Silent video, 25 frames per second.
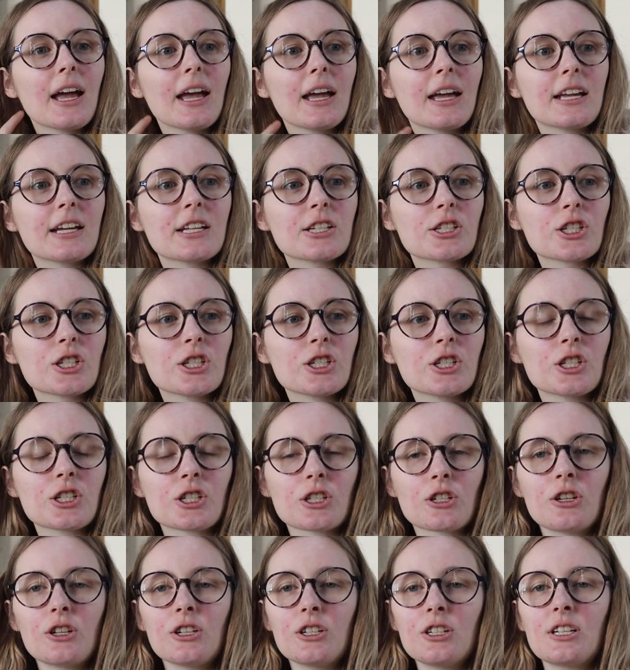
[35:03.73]
And she
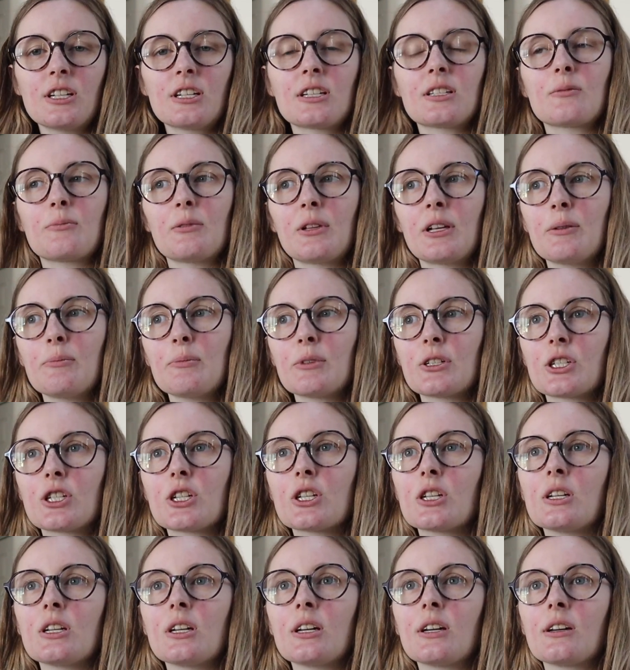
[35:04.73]
just couldn't explain, but
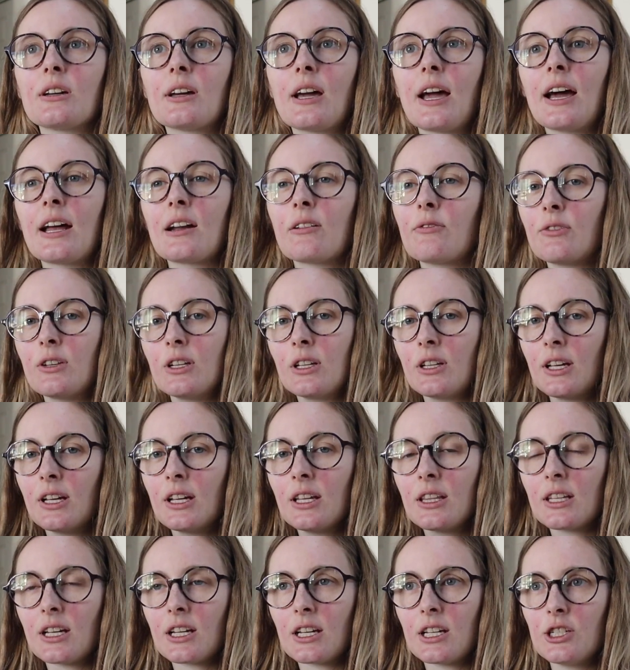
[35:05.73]
she had a
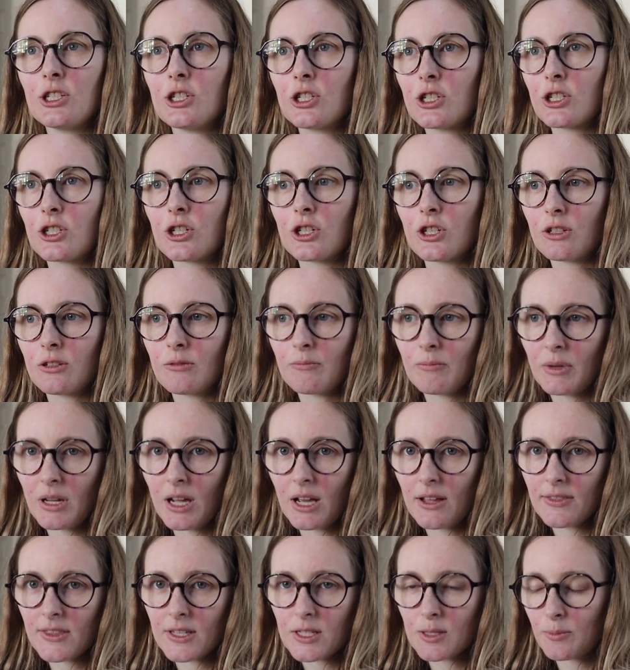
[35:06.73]
feeling that he just shouldn't
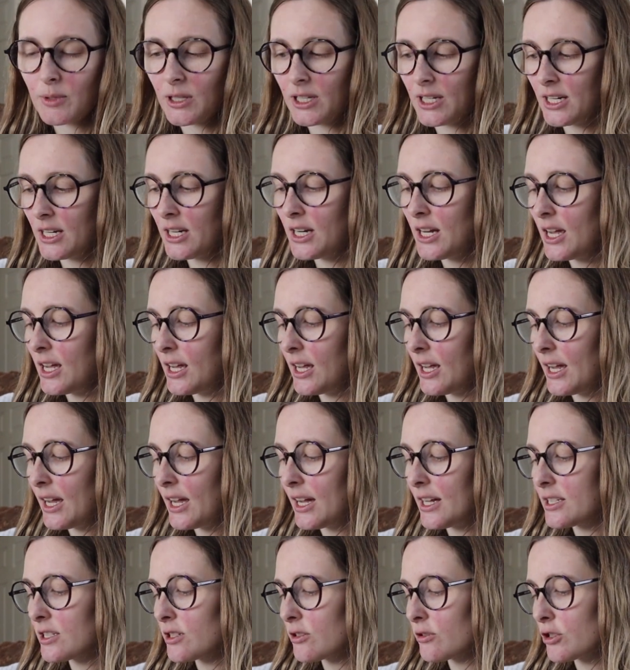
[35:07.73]
be on this plane,
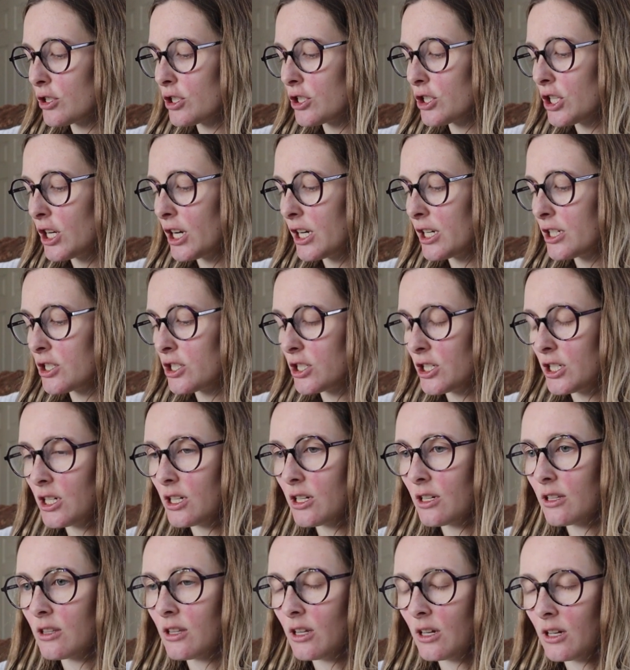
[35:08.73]
and so she changed
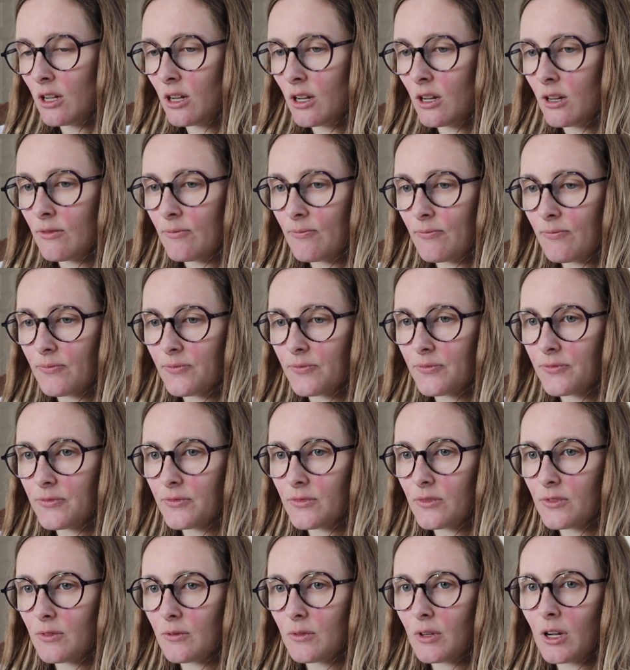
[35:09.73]
the
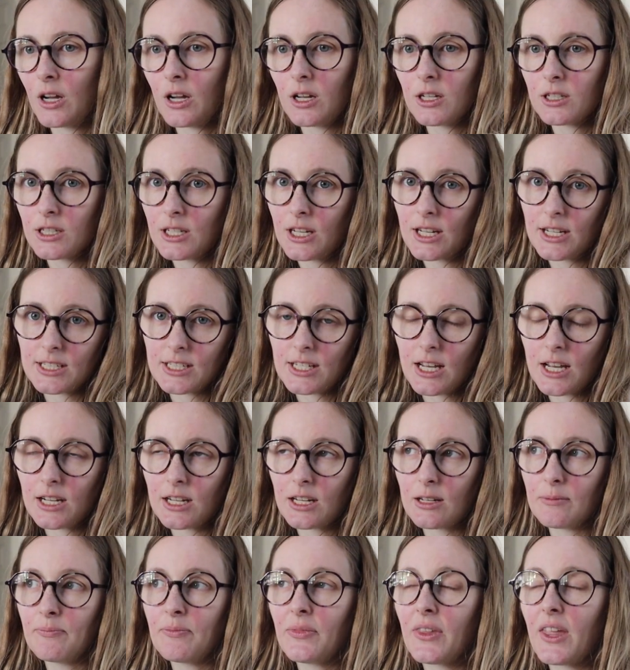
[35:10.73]
tickets on
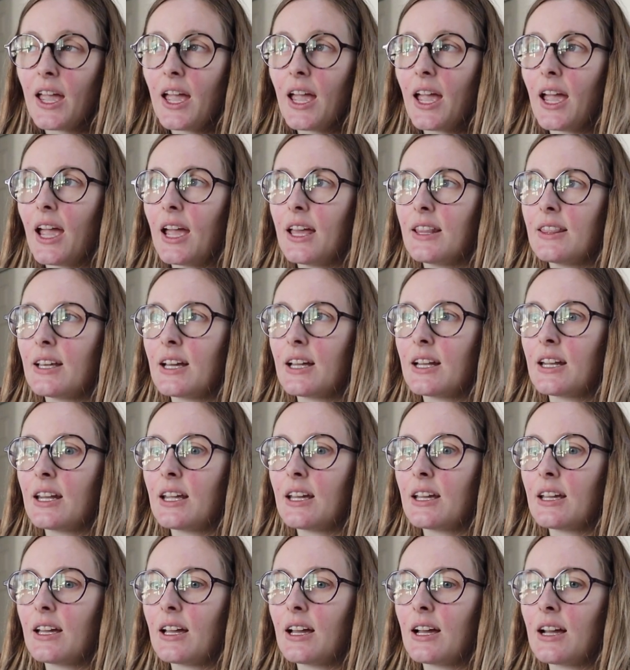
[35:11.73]
him. And then
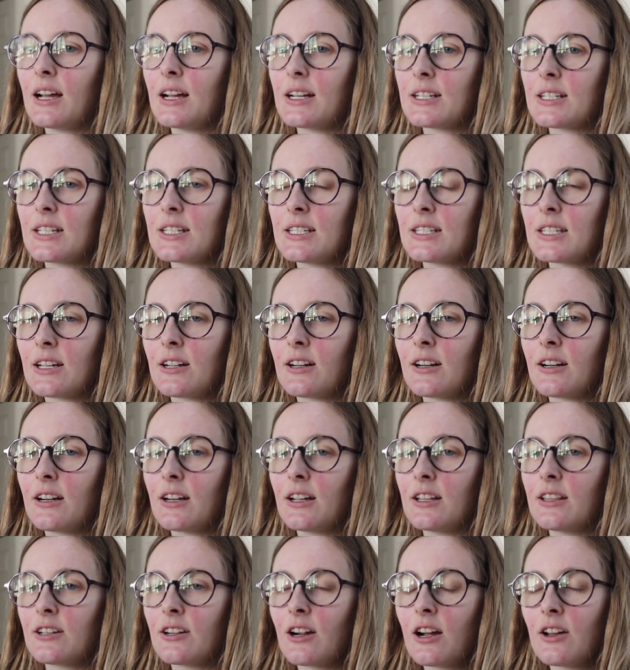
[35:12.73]
as he's there
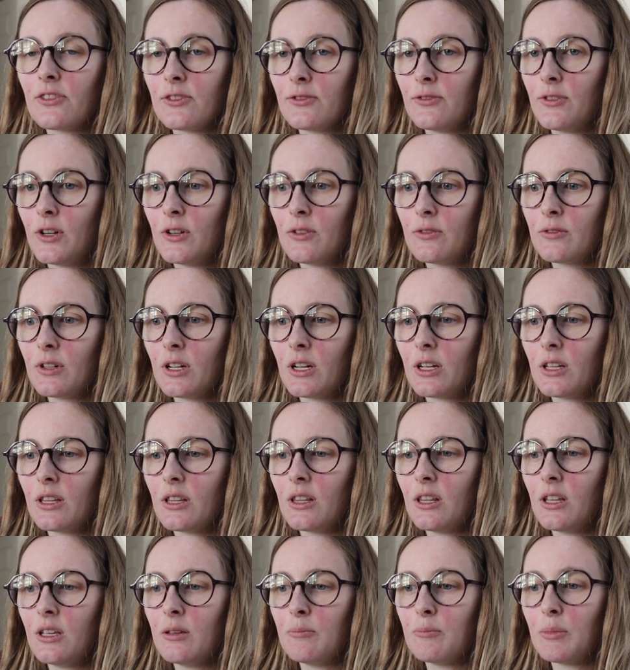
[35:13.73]
and they're on the phone,
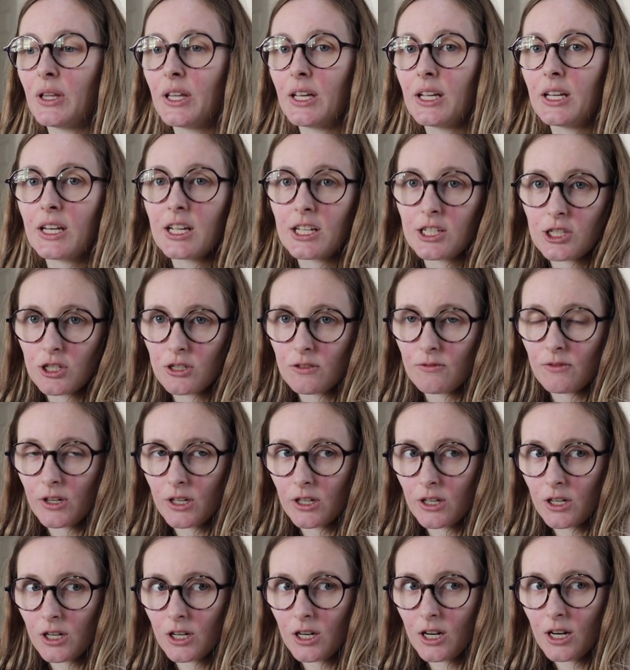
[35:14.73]
the plane catches
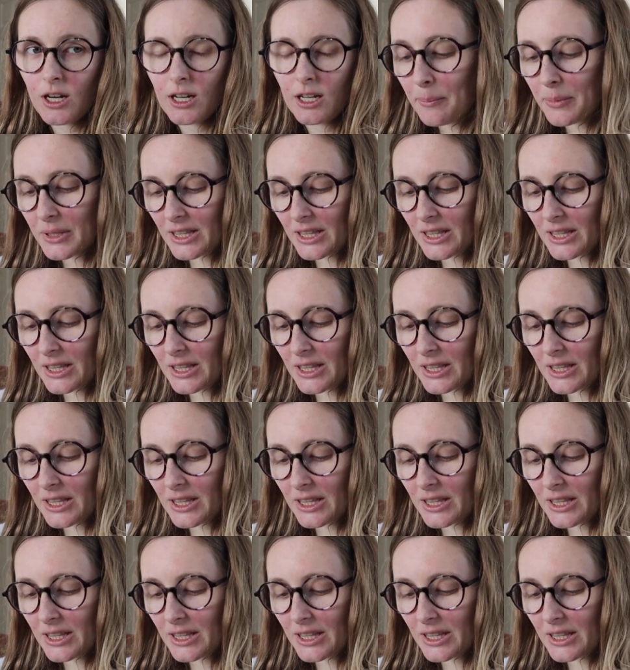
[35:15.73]
fire.